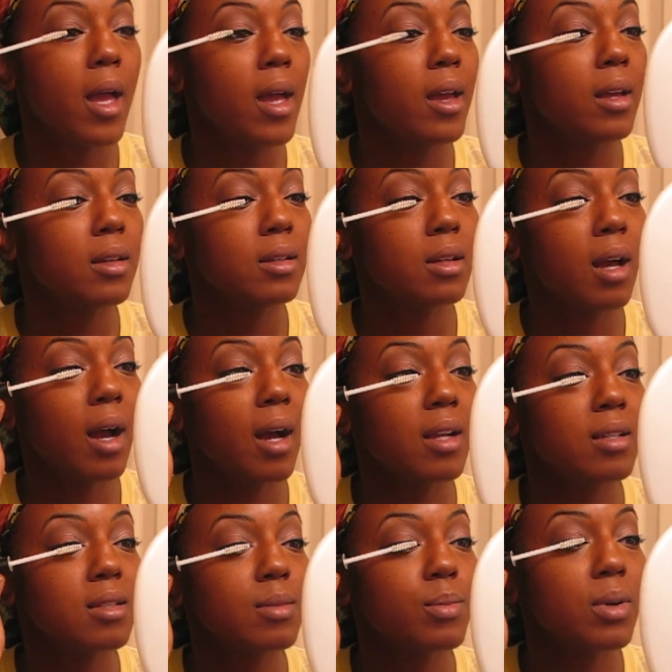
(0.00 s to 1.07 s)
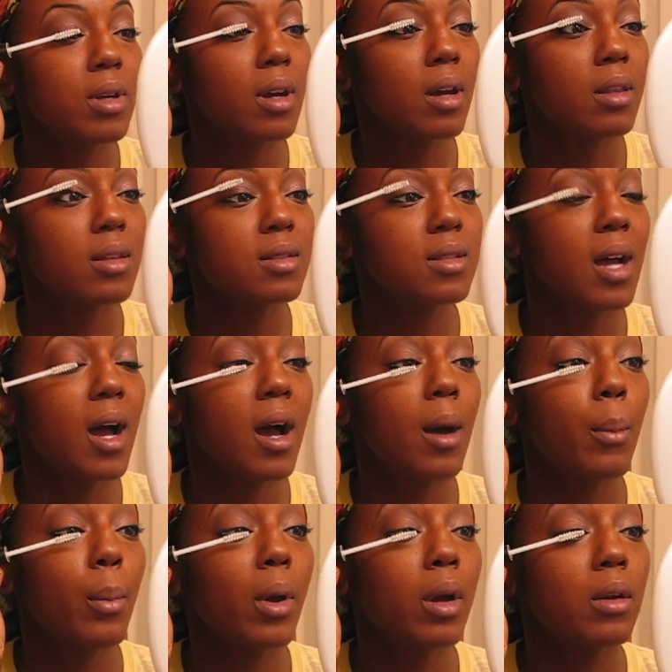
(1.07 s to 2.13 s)
And I just put it on the
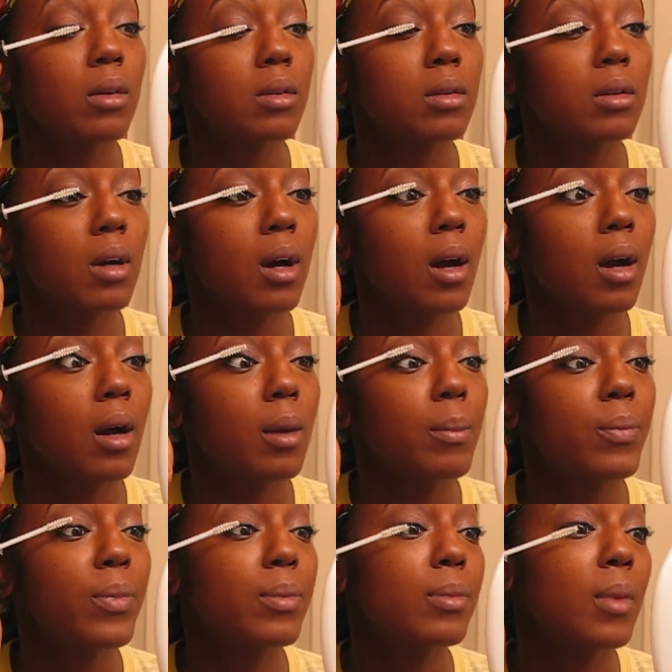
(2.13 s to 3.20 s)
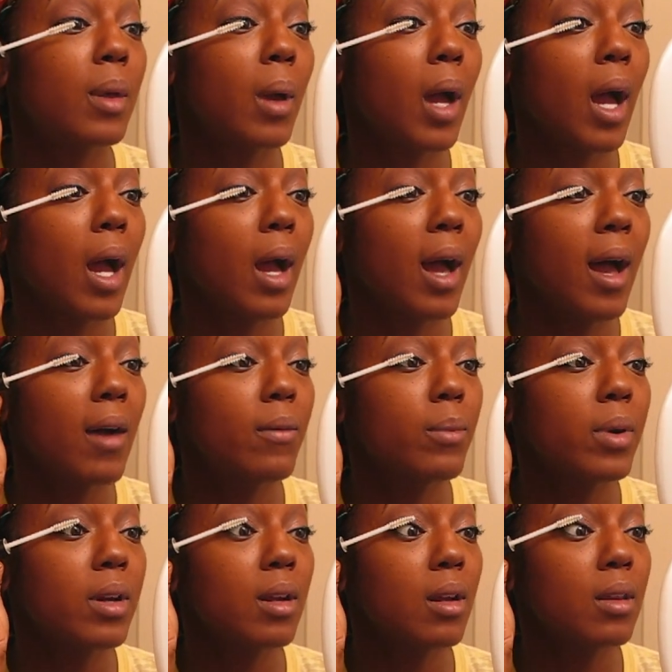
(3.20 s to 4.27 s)
top. Um, I have
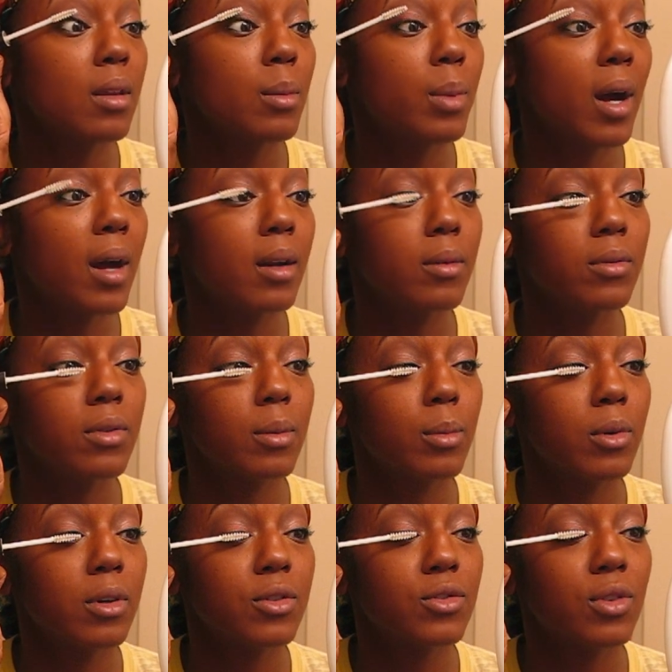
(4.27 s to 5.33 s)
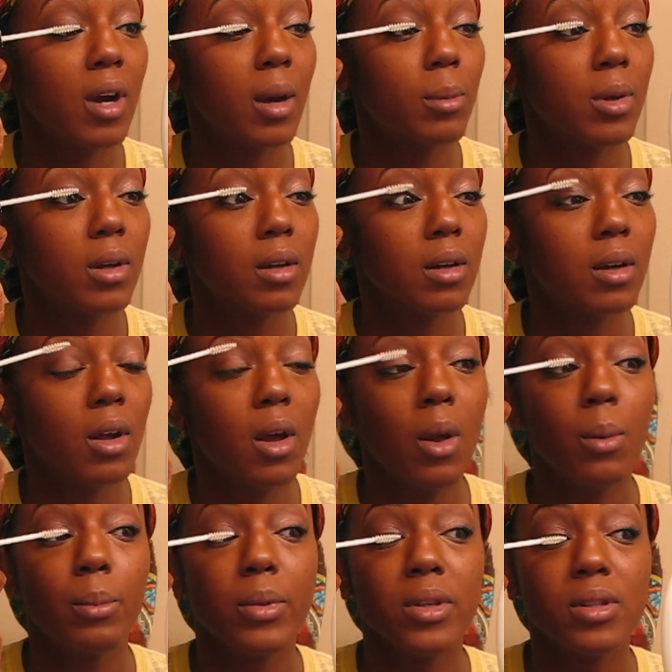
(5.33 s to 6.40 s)
put it on the bottom for more drama,
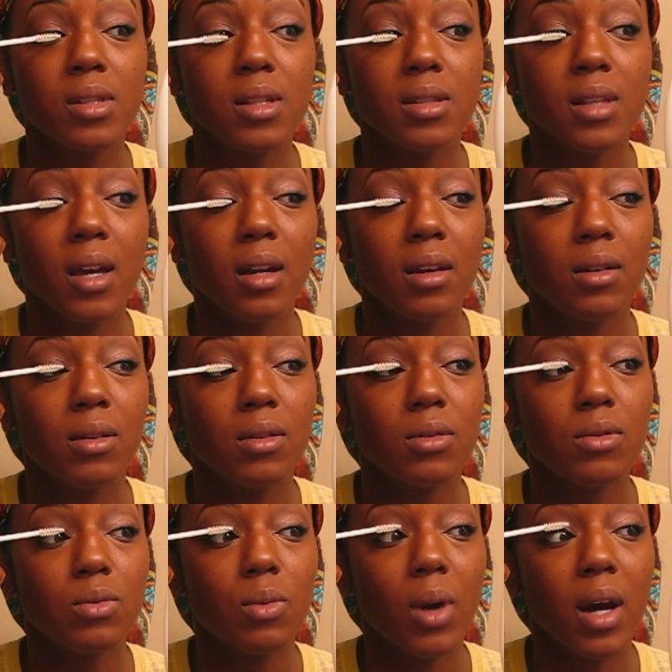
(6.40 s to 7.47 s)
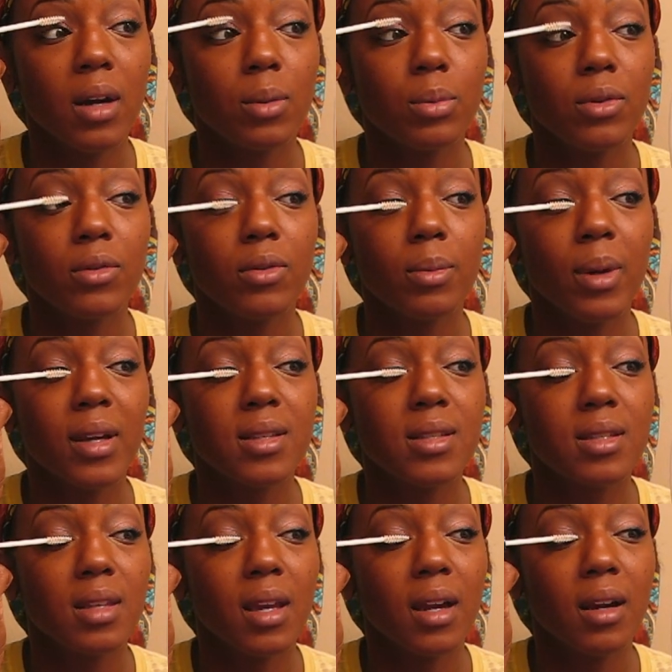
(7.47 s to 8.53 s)
but since I don't use waterproof
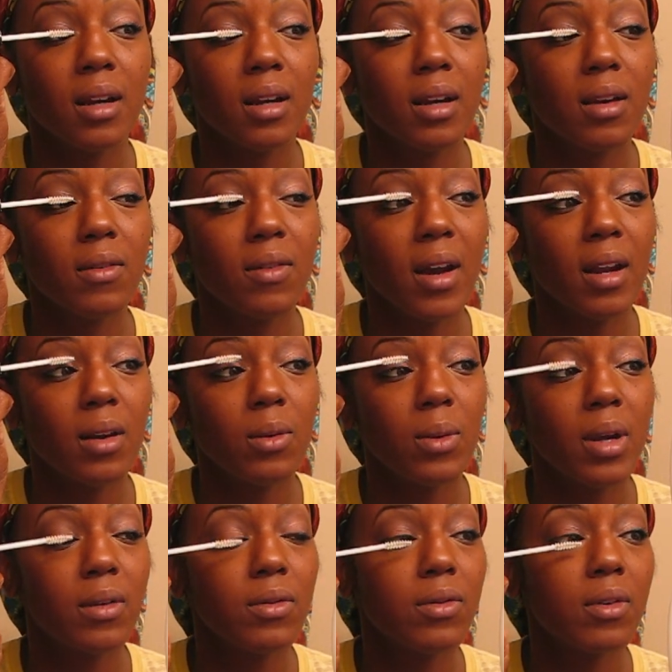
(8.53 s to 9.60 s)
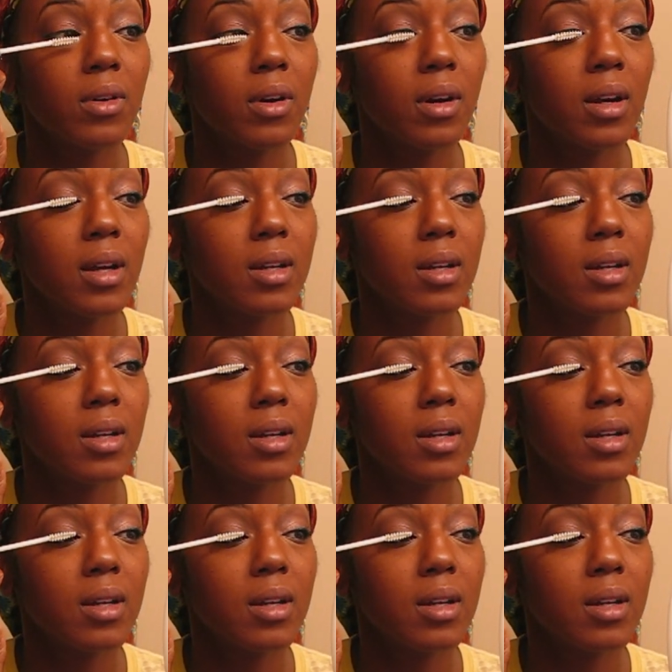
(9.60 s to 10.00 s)
mascara, if I don't wait for